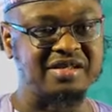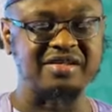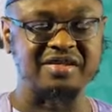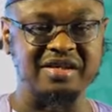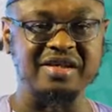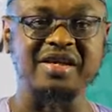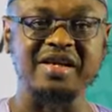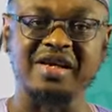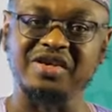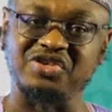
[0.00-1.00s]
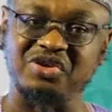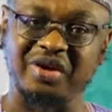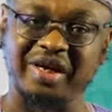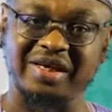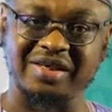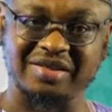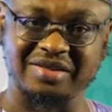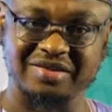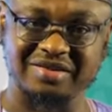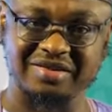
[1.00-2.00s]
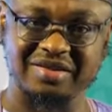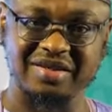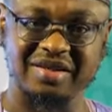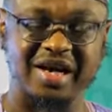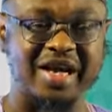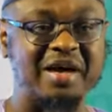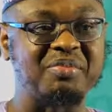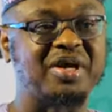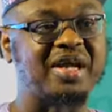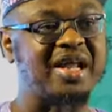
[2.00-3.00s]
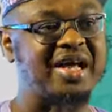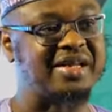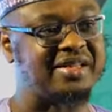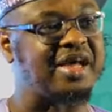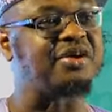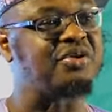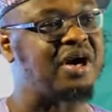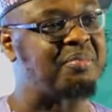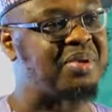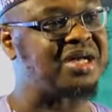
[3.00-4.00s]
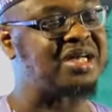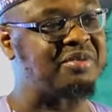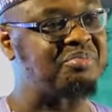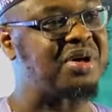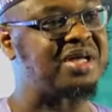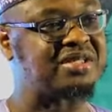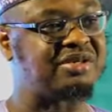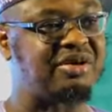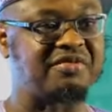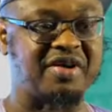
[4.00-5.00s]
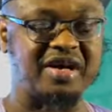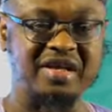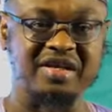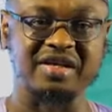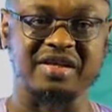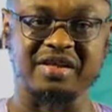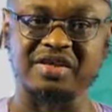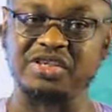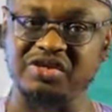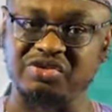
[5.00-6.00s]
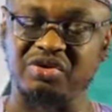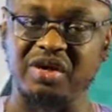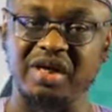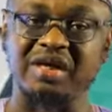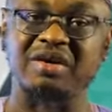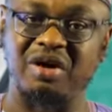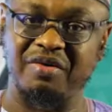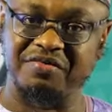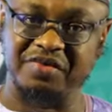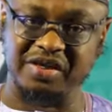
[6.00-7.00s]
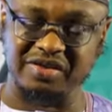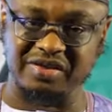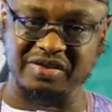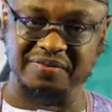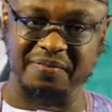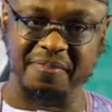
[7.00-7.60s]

is indeed historic, and I'm glad that you are part and parcel of this historic conference.